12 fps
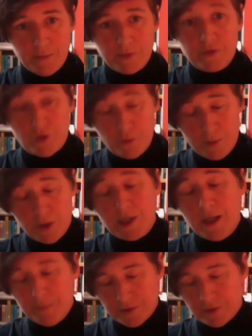Stowmarket
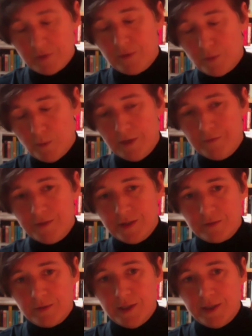and Mid-Suffolk, where the
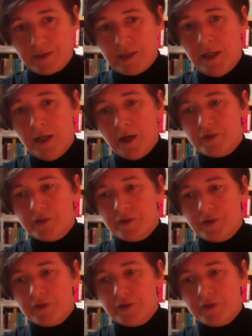festival is. Suffolk,